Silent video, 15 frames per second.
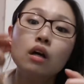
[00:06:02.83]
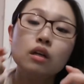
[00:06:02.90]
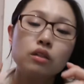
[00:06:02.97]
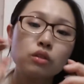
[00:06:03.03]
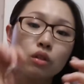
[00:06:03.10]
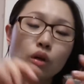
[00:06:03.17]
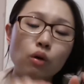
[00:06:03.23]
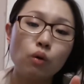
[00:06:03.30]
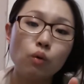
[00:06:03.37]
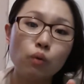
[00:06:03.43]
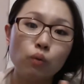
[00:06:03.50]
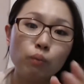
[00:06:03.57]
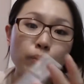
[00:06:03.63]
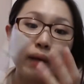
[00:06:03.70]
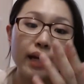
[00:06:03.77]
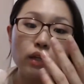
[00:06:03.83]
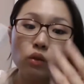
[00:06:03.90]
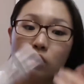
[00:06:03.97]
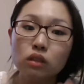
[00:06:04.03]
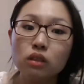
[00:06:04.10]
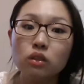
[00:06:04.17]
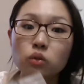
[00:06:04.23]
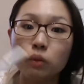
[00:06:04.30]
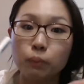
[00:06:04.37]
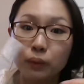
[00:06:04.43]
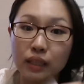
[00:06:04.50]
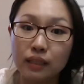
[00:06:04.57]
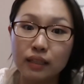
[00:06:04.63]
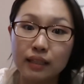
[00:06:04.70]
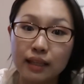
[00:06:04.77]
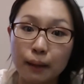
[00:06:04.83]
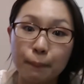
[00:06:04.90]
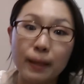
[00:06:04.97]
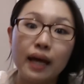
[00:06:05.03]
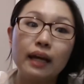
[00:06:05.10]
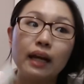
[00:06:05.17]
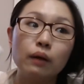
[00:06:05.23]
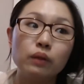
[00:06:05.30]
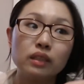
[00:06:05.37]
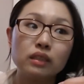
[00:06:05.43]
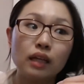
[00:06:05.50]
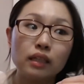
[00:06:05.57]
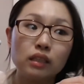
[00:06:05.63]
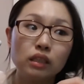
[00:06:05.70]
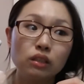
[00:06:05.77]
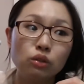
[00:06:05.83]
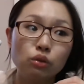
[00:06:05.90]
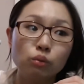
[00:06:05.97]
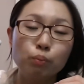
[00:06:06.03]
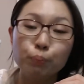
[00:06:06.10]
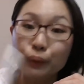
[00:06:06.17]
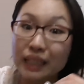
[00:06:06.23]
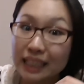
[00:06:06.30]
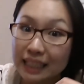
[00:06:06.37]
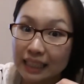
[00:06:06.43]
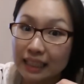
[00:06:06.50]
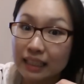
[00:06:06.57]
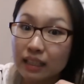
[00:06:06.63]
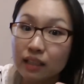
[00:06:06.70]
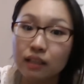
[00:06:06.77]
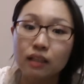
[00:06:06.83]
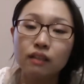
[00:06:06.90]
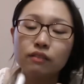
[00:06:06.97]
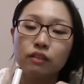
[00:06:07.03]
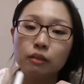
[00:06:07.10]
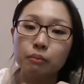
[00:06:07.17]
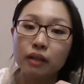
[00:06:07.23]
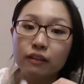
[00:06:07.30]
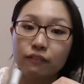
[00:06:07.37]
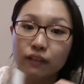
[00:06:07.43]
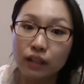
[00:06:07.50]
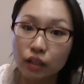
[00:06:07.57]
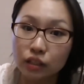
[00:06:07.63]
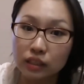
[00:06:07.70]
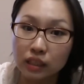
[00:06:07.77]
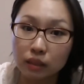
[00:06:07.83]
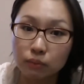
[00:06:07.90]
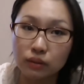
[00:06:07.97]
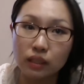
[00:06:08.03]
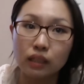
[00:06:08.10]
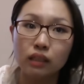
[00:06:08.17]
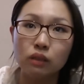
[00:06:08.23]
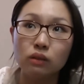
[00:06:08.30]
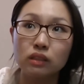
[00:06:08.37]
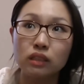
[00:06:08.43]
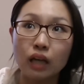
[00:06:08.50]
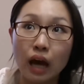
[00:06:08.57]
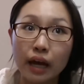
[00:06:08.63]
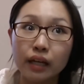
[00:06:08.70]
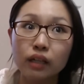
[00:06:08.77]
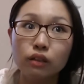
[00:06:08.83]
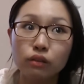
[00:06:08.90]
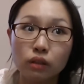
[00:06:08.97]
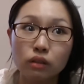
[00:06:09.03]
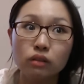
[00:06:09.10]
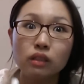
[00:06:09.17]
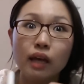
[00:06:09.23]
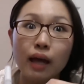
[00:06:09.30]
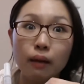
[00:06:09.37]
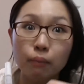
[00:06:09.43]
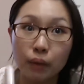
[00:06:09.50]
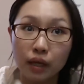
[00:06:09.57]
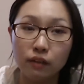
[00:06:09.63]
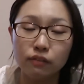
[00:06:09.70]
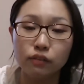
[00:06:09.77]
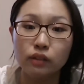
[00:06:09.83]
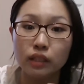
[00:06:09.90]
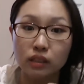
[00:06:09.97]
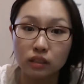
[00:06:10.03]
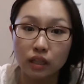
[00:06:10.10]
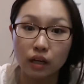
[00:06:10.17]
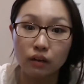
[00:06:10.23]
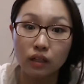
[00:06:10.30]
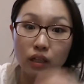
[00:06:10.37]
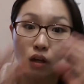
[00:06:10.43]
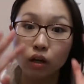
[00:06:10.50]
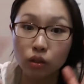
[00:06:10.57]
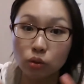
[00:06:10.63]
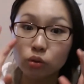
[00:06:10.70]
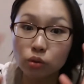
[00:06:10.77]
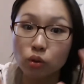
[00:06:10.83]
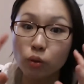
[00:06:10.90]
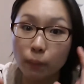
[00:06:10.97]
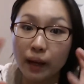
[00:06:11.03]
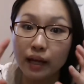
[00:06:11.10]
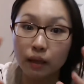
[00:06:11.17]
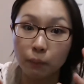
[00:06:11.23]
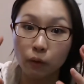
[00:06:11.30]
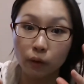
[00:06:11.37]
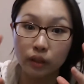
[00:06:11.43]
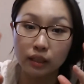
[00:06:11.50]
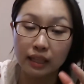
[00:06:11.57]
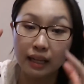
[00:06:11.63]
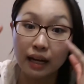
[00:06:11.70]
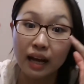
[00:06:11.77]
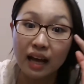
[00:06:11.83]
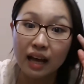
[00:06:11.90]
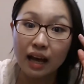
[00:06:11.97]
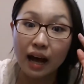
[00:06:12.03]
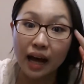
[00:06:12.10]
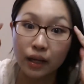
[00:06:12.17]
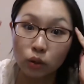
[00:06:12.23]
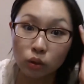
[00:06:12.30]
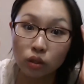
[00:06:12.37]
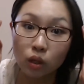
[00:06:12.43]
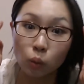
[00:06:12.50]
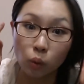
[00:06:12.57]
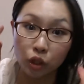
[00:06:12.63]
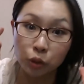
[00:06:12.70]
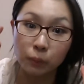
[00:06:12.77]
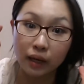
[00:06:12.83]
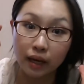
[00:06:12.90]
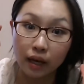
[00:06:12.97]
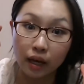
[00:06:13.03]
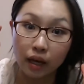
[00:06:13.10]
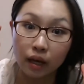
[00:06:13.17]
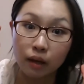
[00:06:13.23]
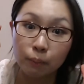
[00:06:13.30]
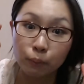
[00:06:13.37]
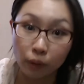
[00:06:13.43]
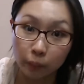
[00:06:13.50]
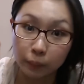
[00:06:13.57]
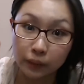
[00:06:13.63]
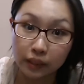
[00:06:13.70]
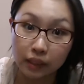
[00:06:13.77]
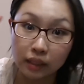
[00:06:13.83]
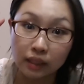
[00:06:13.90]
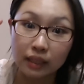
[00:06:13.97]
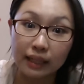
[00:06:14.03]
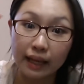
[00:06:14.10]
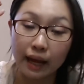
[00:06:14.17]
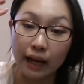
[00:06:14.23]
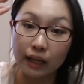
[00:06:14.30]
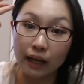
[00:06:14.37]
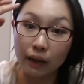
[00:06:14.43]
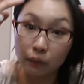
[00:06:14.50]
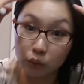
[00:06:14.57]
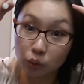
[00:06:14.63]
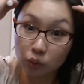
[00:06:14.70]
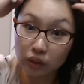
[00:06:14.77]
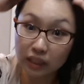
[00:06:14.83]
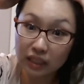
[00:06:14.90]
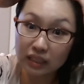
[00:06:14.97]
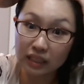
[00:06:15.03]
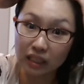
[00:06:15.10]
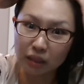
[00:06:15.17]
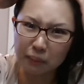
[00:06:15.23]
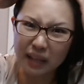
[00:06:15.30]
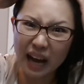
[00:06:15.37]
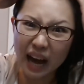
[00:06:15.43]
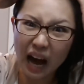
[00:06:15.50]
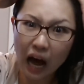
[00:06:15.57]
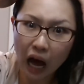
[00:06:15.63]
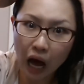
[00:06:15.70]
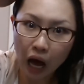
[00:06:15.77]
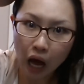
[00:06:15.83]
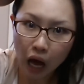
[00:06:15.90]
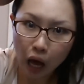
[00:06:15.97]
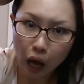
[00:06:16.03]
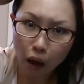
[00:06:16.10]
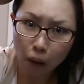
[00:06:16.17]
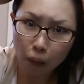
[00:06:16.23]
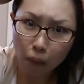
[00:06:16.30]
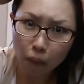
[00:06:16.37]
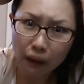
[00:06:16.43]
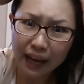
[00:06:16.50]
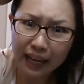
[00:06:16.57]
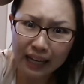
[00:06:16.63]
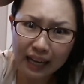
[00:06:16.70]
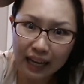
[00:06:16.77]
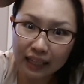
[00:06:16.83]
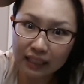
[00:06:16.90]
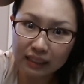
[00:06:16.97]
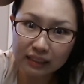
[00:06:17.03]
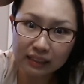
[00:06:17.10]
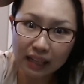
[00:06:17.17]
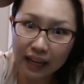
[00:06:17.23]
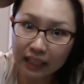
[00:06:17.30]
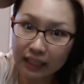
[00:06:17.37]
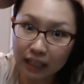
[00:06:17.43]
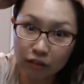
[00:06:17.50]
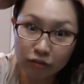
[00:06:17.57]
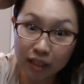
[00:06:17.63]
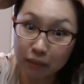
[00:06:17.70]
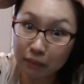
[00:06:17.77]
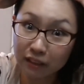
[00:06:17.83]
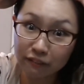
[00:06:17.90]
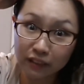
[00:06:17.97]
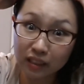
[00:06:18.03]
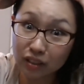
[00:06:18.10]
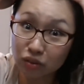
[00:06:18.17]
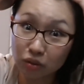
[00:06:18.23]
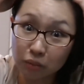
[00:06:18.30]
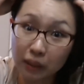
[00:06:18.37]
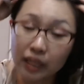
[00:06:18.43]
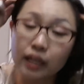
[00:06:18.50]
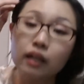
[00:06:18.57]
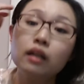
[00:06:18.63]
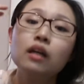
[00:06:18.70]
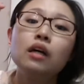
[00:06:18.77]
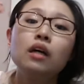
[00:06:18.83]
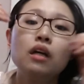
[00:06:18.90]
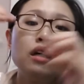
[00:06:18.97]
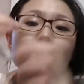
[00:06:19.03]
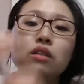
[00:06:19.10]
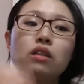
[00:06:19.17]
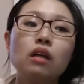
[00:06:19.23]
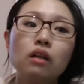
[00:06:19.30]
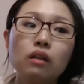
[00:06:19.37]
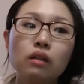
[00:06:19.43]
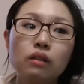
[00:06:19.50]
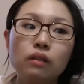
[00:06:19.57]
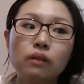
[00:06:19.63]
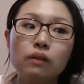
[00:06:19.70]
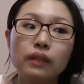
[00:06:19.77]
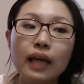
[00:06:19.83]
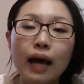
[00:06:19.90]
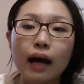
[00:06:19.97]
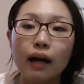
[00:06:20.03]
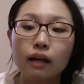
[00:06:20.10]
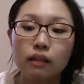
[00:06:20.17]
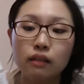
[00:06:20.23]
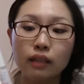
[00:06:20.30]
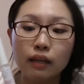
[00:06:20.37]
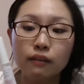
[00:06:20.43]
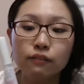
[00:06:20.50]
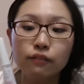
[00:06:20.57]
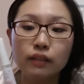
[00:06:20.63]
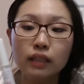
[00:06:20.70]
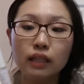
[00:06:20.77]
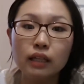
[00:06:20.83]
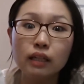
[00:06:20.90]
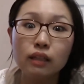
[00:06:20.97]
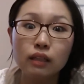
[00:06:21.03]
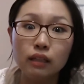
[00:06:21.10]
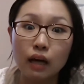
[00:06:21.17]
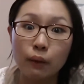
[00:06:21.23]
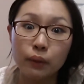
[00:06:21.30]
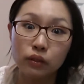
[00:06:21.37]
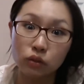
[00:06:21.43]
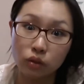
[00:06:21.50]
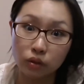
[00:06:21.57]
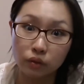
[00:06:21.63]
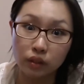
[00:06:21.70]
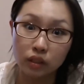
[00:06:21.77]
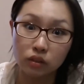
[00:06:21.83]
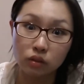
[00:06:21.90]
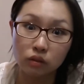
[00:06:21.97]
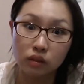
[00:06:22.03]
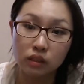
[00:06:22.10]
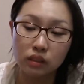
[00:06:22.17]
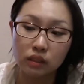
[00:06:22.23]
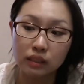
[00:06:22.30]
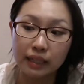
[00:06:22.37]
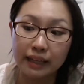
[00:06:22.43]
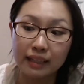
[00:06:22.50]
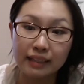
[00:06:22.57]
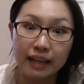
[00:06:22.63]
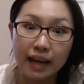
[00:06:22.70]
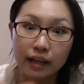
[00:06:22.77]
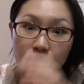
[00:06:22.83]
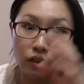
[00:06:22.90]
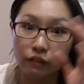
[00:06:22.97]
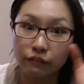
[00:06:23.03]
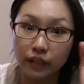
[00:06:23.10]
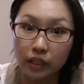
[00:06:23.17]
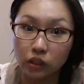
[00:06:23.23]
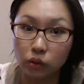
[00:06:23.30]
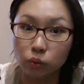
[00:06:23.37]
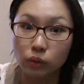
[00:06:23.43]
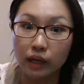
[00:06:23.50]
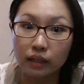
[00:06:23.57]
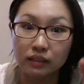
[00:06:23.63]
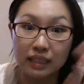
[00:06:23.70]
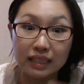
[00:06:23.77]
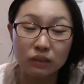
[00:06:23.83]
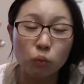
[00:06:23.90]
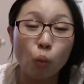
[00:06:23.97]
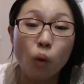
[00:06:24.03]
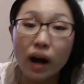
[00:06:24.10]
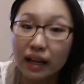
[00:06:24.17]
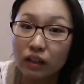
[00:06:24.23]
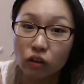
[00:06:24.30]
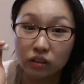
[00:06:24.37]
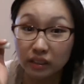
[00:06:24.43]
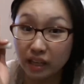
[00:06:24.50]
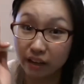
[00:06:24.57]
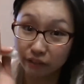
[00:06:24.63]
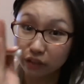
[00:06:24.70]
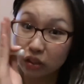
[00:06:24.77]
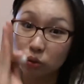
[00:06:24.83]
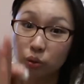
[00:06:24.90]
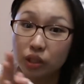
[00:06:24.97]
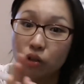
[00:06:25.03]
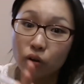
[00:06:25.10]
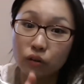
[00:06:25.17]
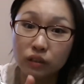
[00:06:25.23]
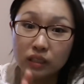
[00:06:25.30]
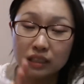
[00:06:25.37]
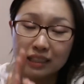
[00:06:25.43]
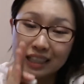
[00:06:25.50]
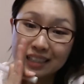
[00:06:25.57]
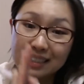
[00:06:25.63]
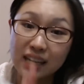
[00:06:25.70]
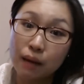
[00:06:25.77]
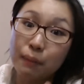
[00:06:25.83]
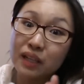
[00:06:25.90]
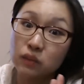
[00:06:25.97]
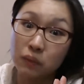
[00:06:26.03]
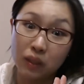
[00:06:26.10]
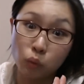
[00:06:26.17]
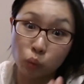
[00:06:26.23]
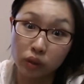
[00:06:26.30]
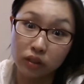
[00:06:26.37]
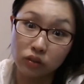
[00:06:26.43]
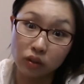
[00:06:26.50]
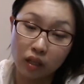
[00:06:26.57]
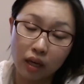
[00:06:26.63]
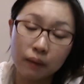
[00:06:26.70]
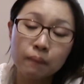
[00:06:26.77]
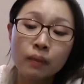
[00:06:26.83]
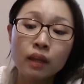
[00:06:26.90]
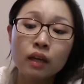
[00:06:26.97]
So my cuticles were peeling like mad. I was starting to bleed from my fingertips, and it was kind of gross and painful and scary. It got to so bad a point that I could not wash my hair properly. Like I would do this and it'd be like, oh, I can't run my fingers through my hair. So yeah, thankfully I went to Korea, so this is like land of Etude house. There's one on every street corner. It's like Starbucks but worse, okay?